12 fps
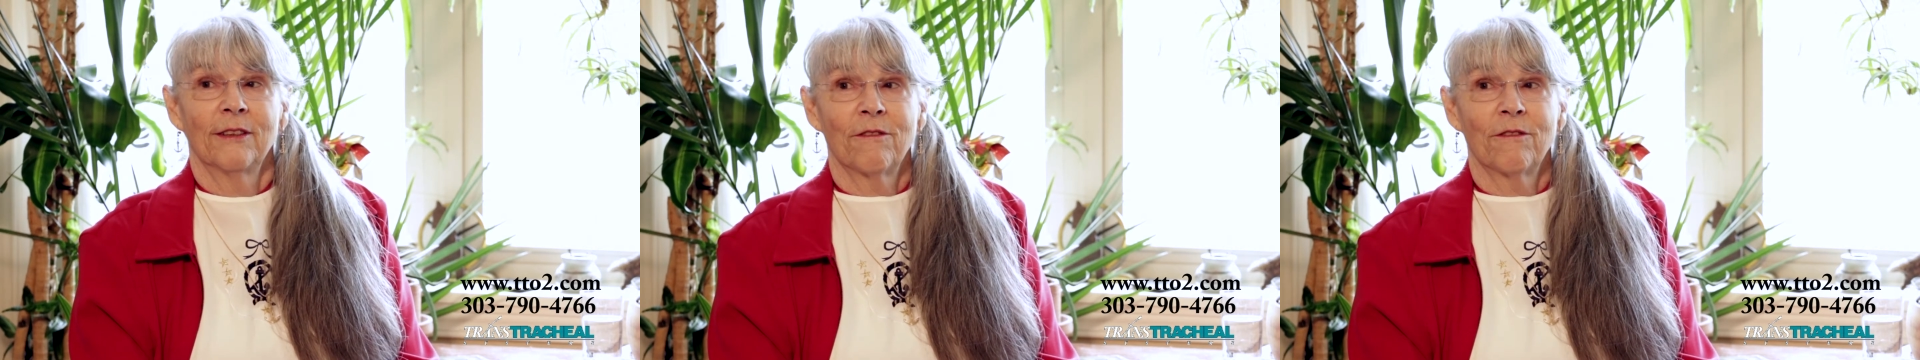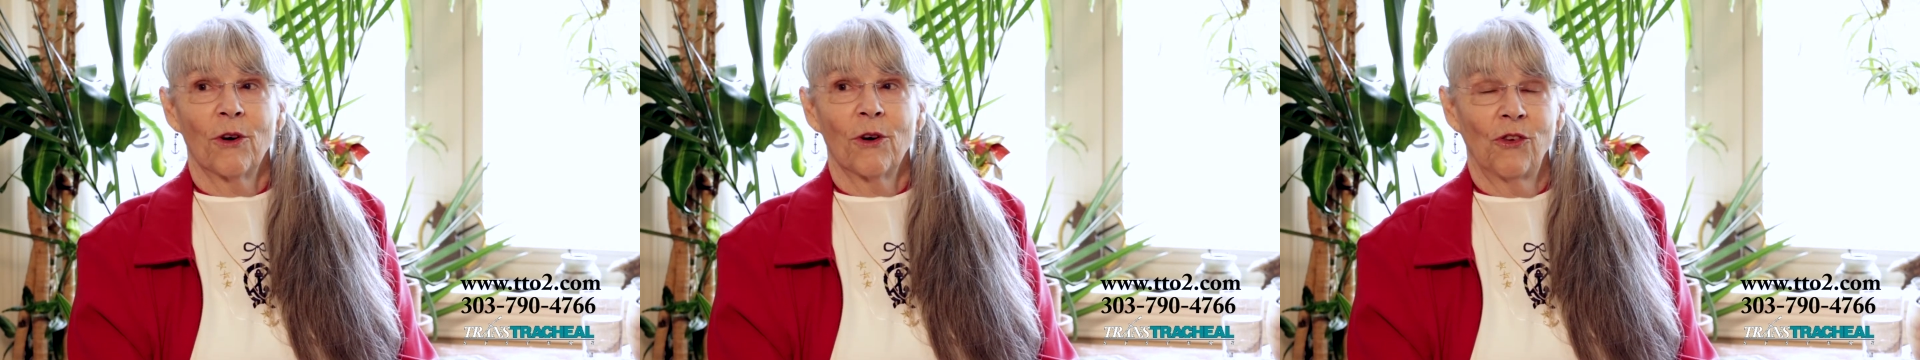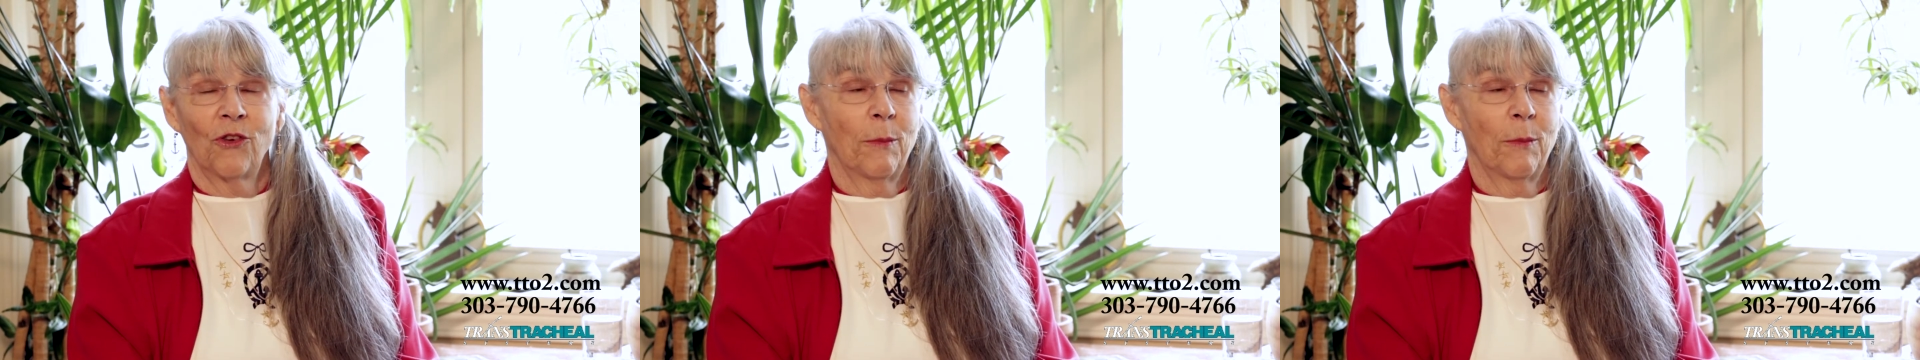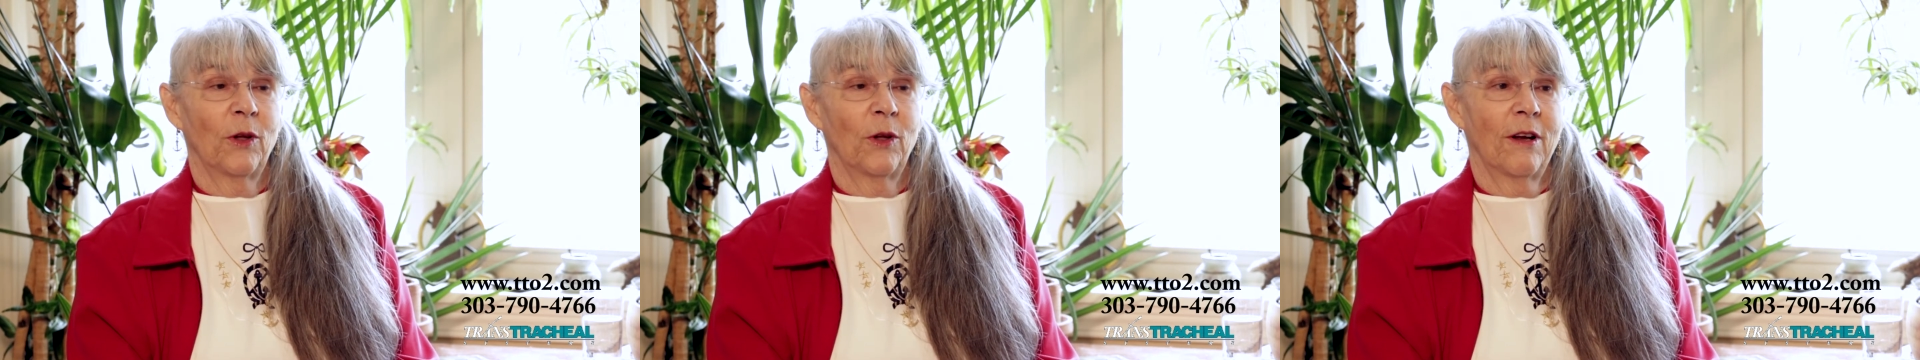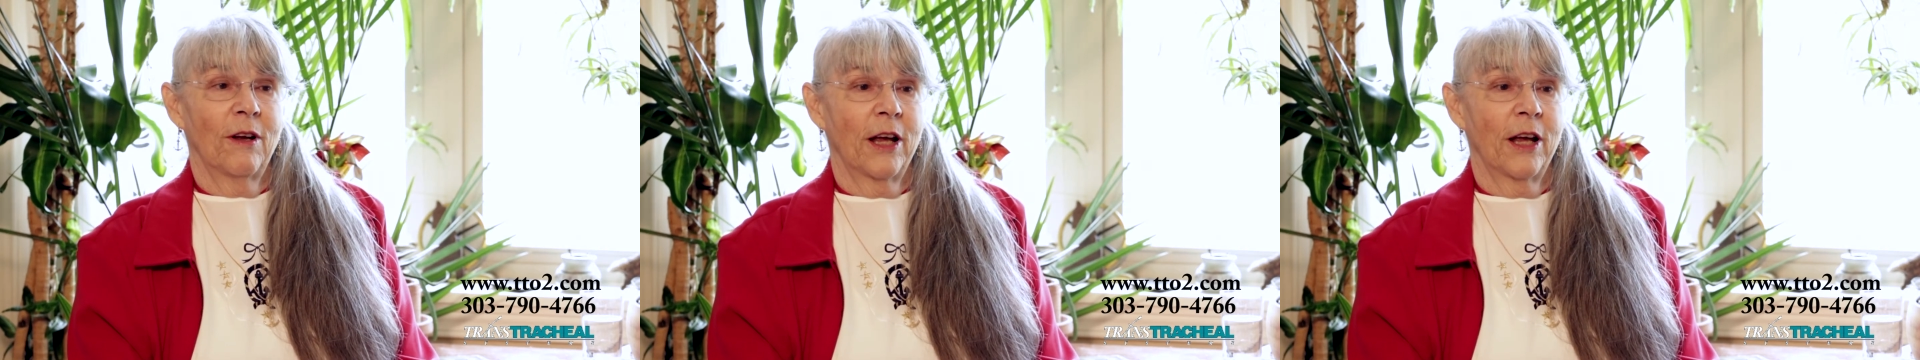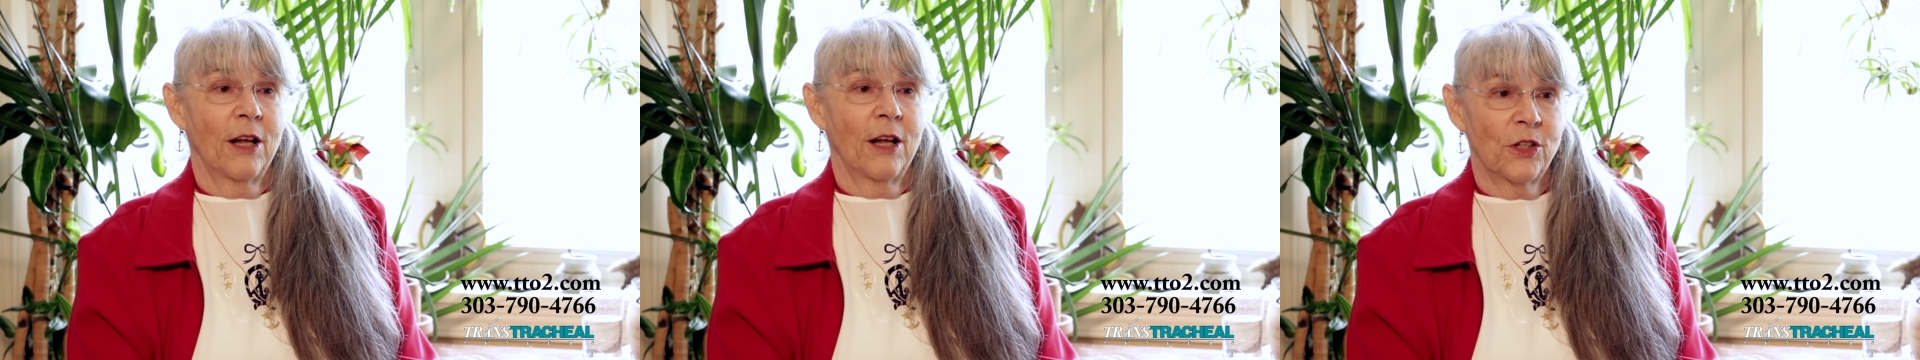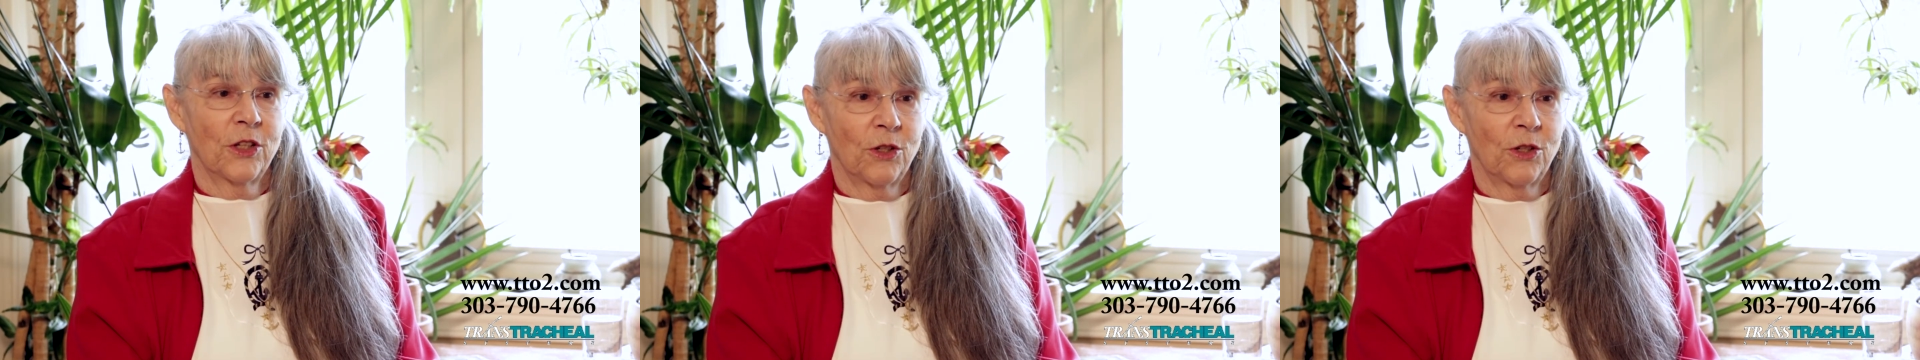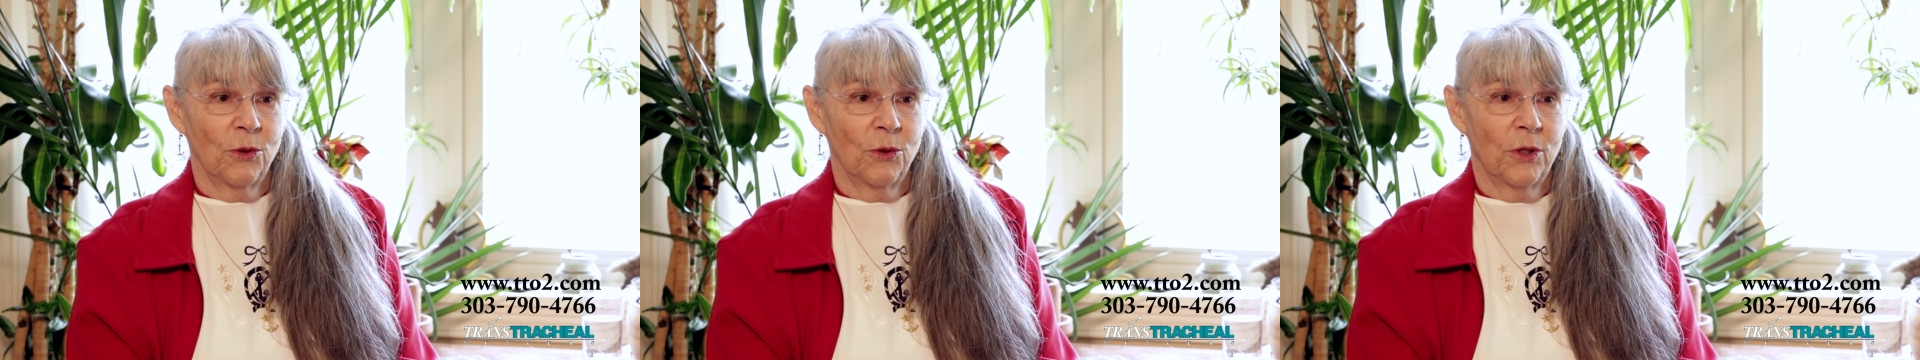for example, at high
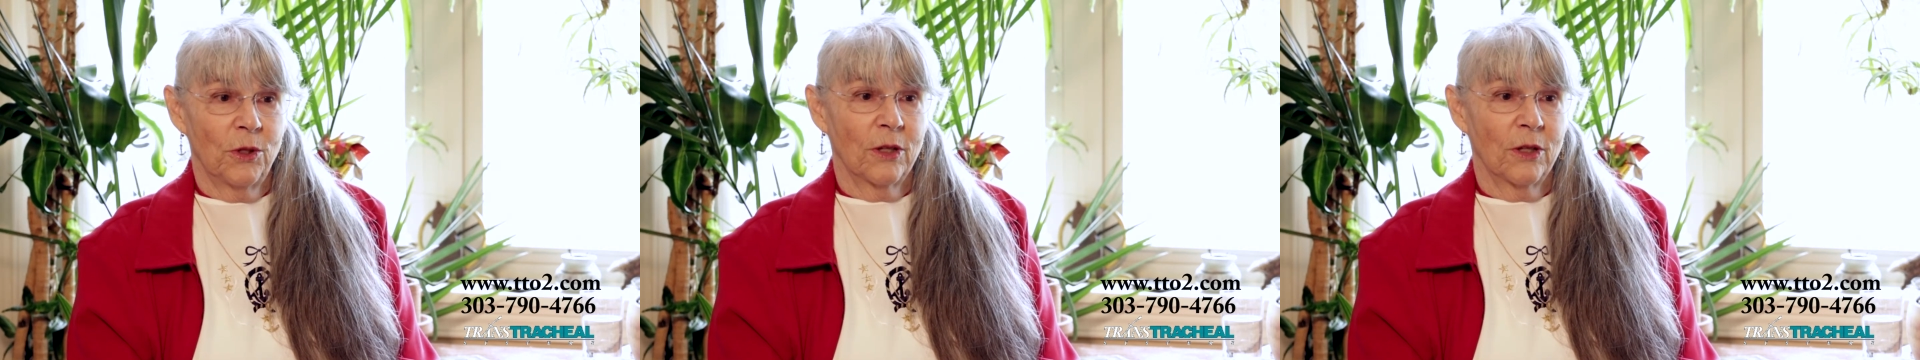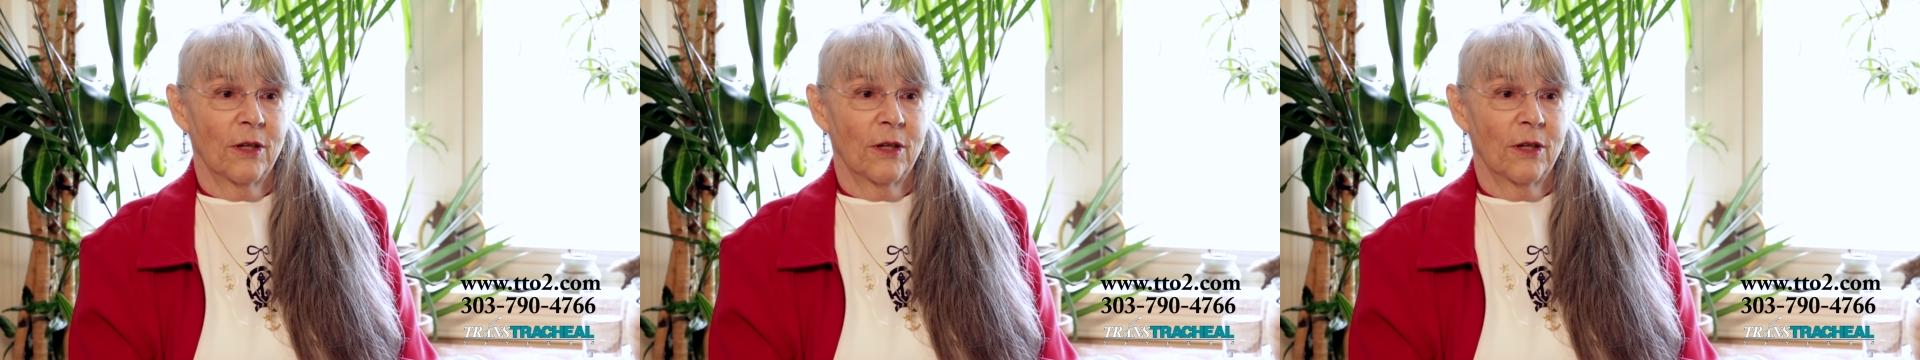altitude,